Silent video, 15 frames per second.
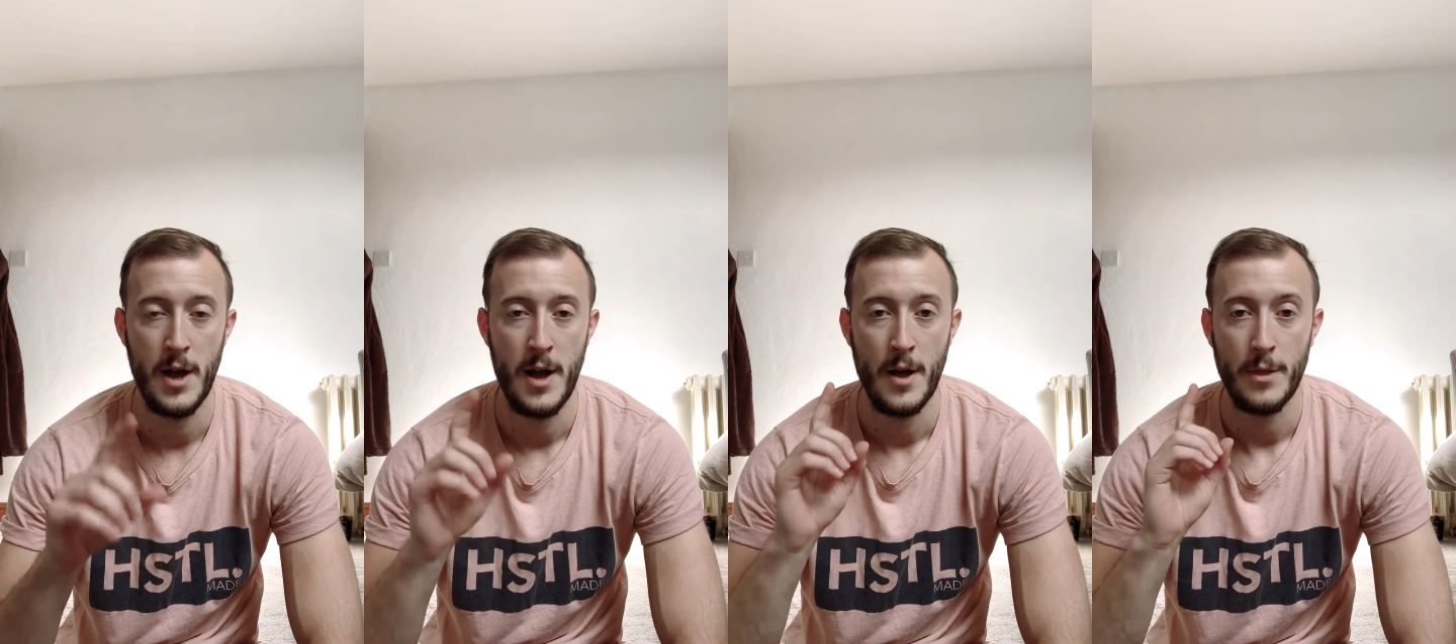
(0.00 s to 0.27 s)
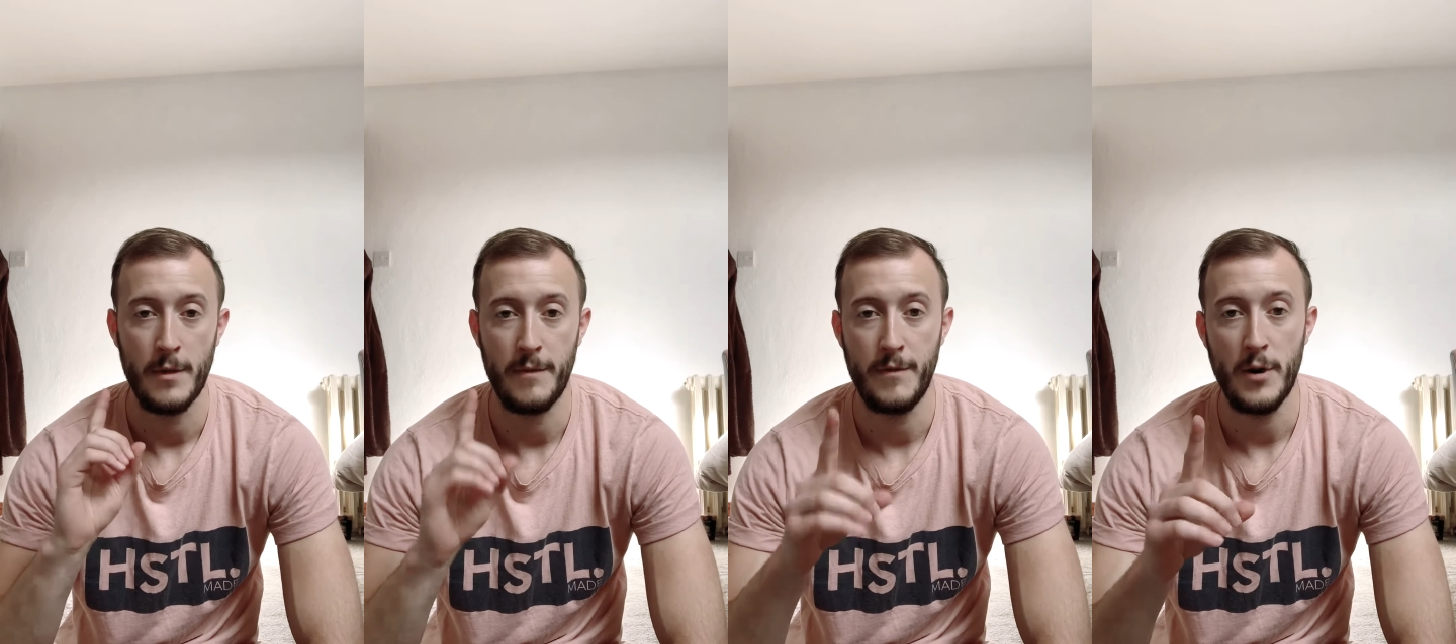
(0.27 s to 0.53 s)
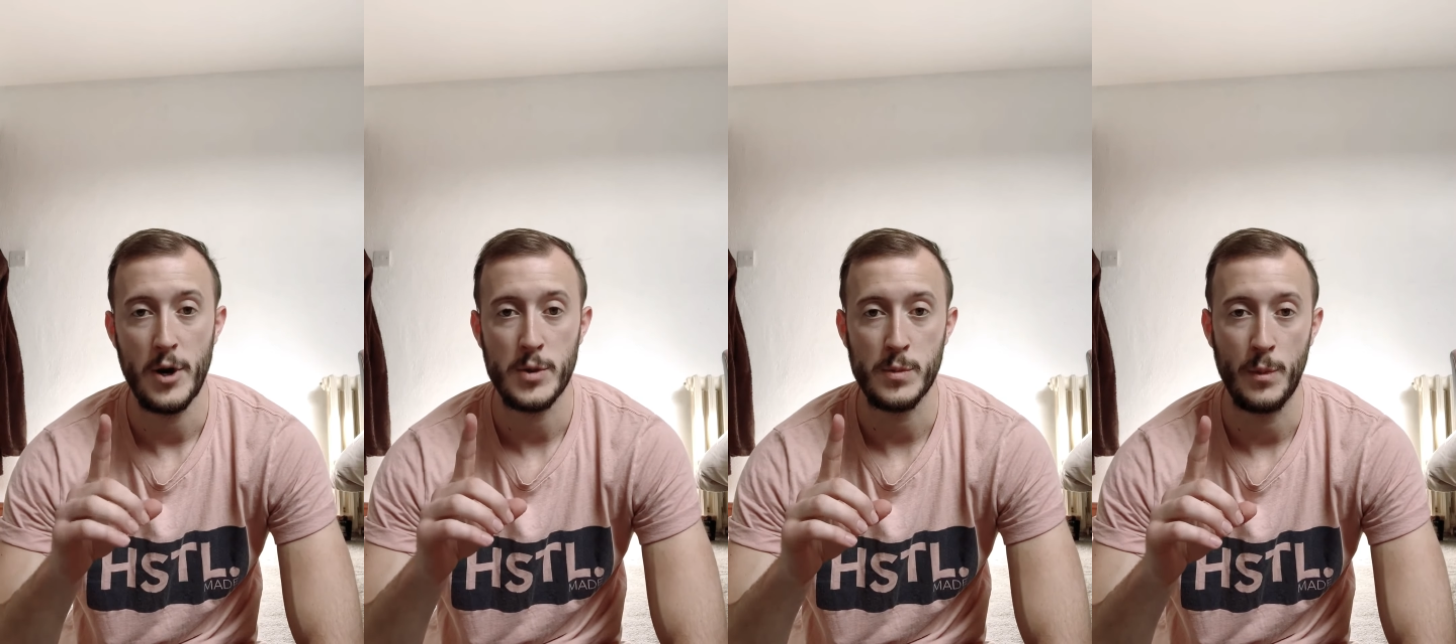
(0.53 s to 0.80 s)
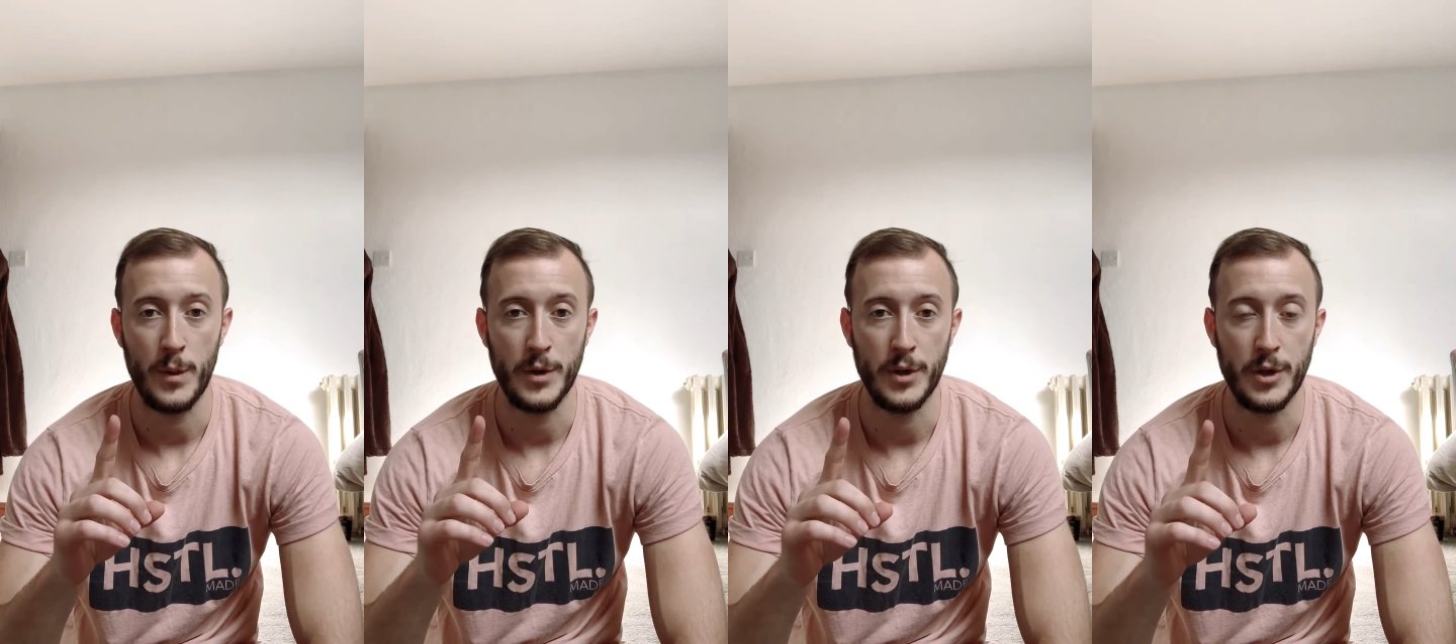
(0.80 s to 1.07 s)
The first one
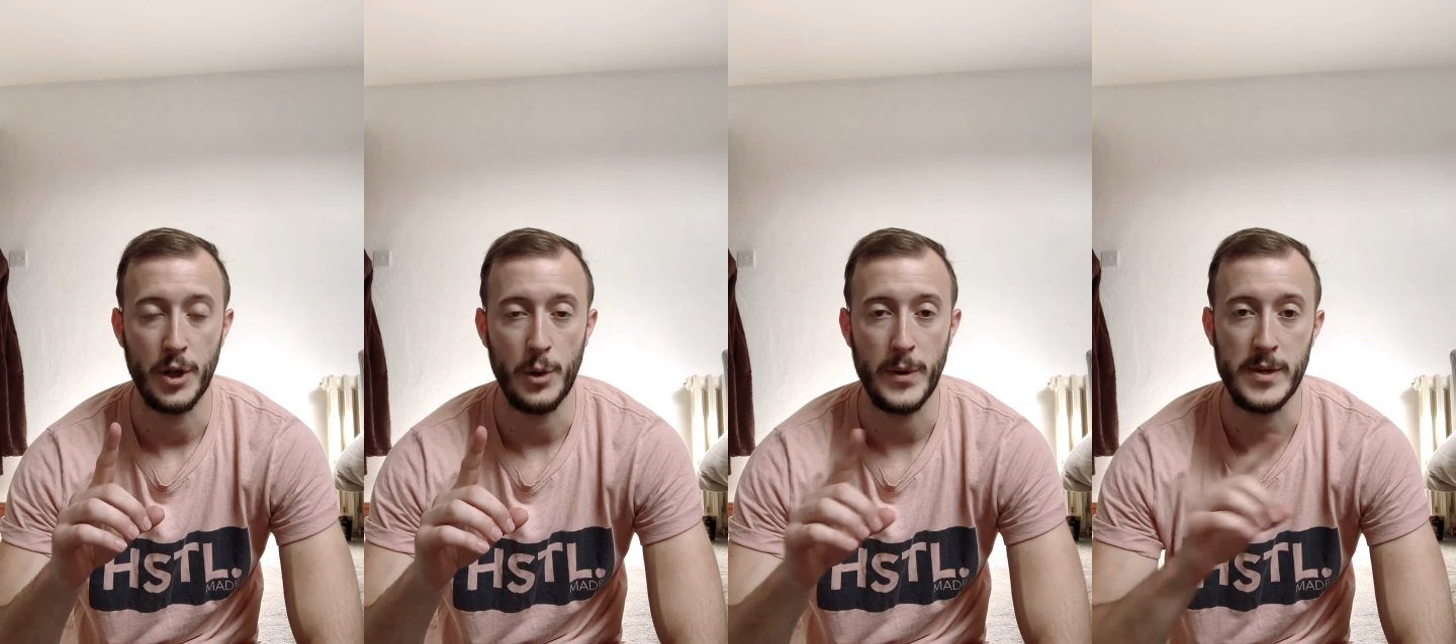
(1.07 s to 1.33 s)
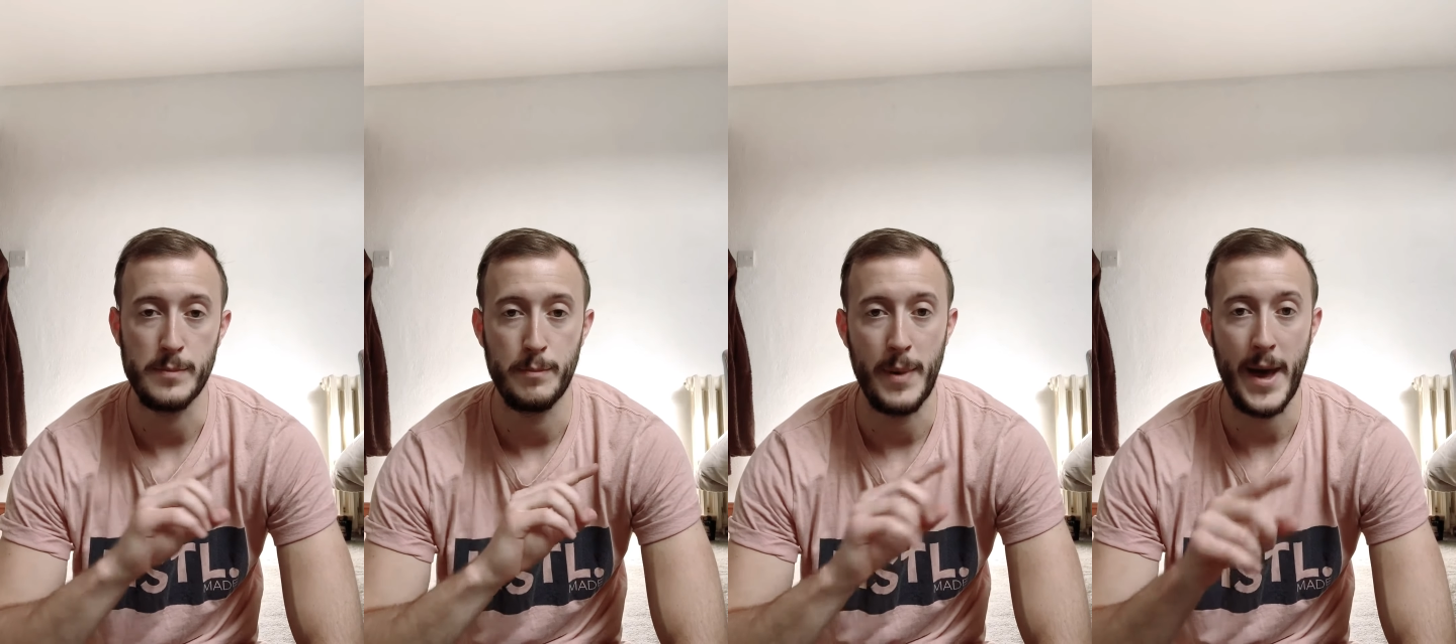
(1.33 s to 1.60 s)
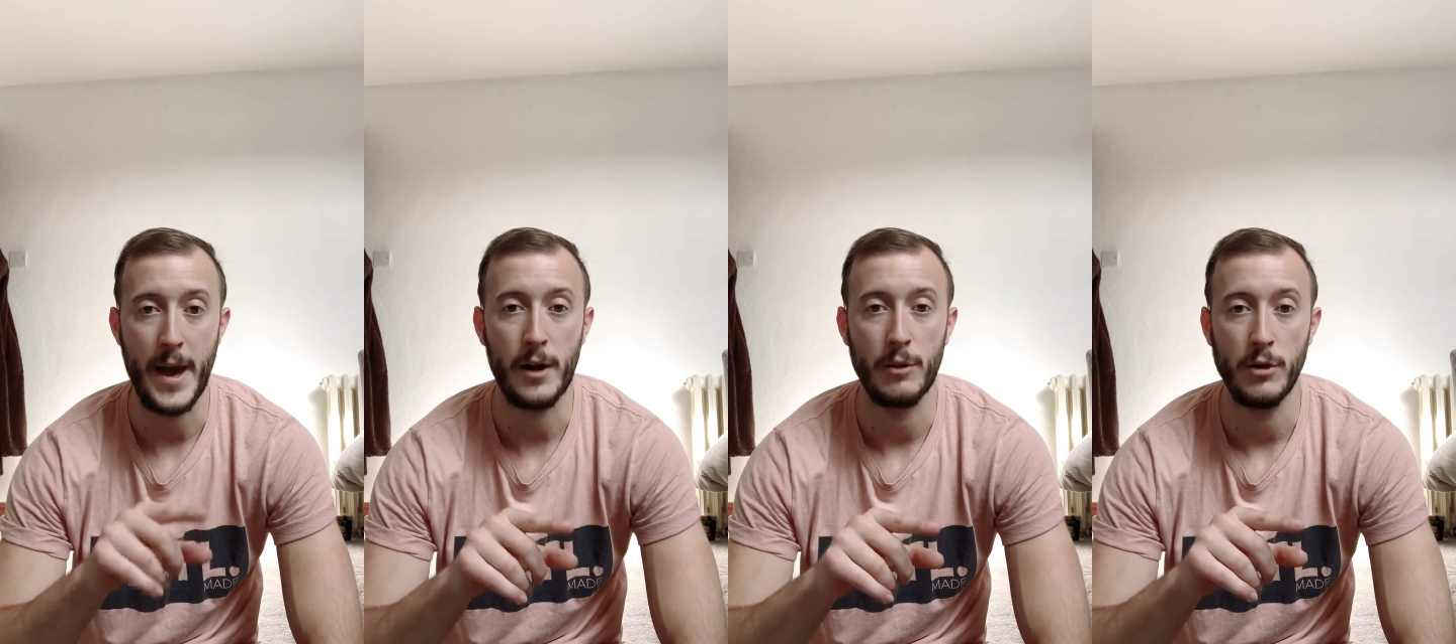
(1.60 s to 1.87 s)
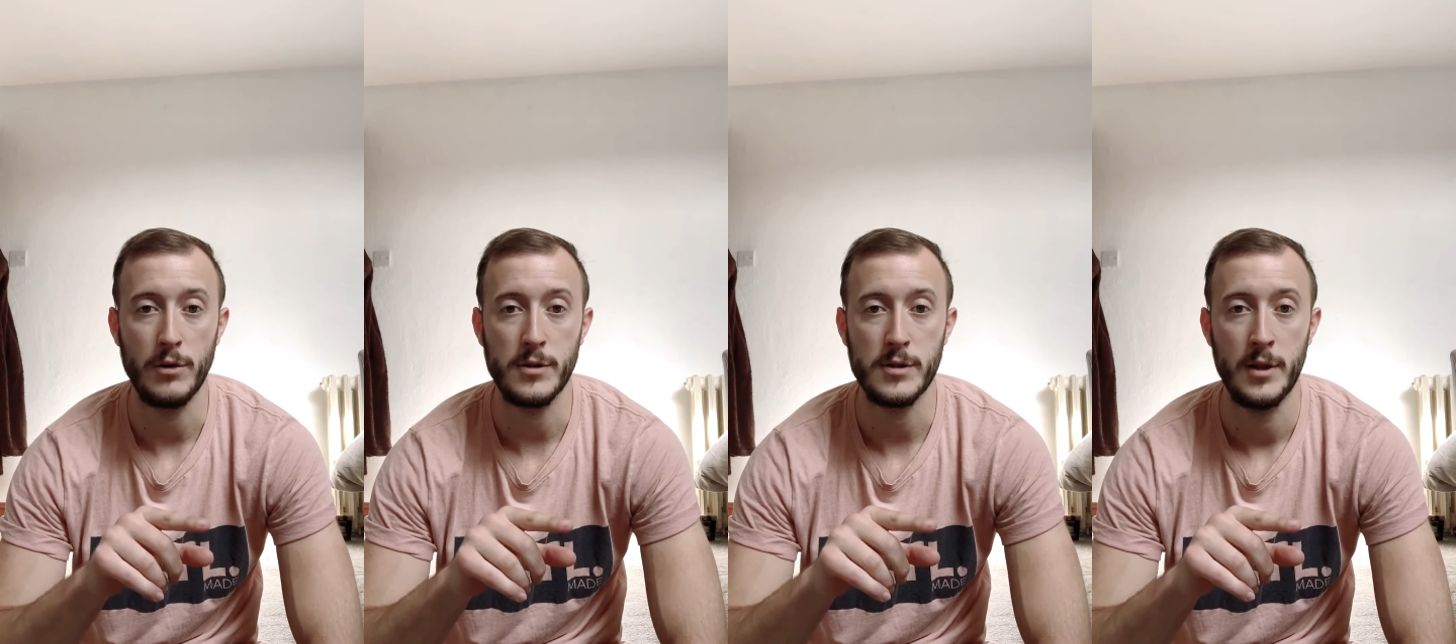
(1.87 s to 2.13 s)
we're going to do is bear
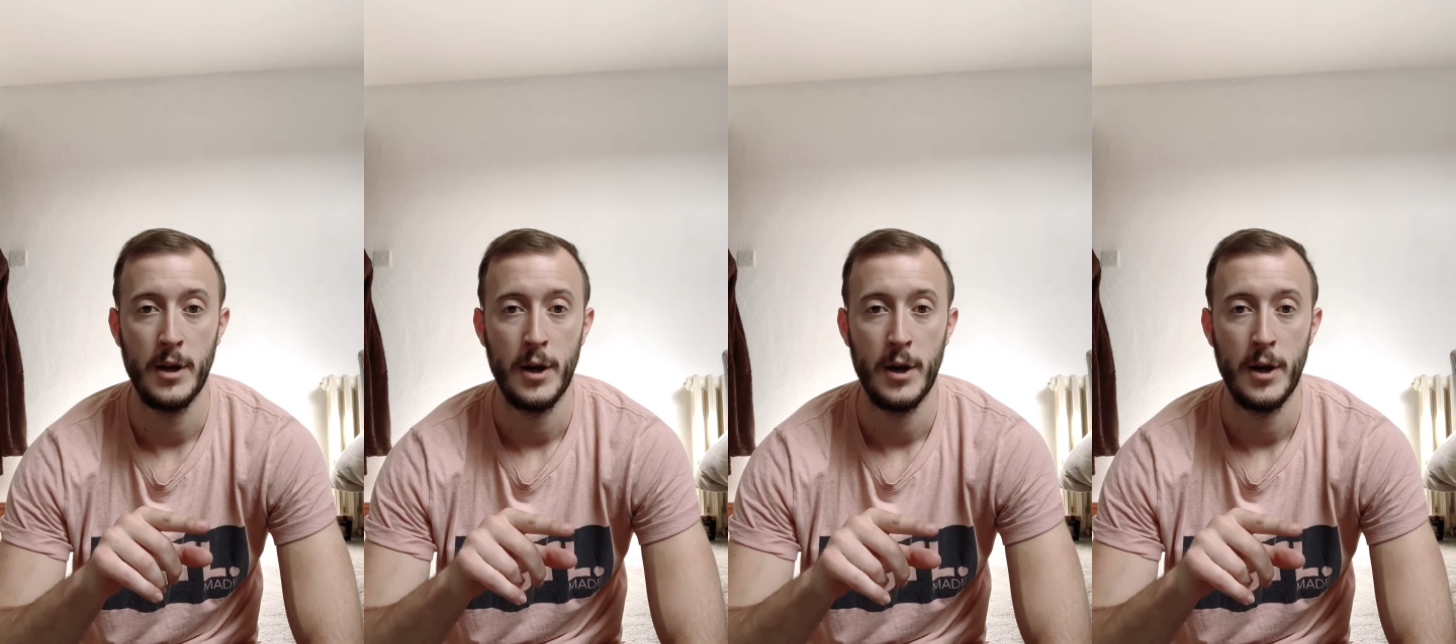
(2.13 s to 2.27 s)
crawls.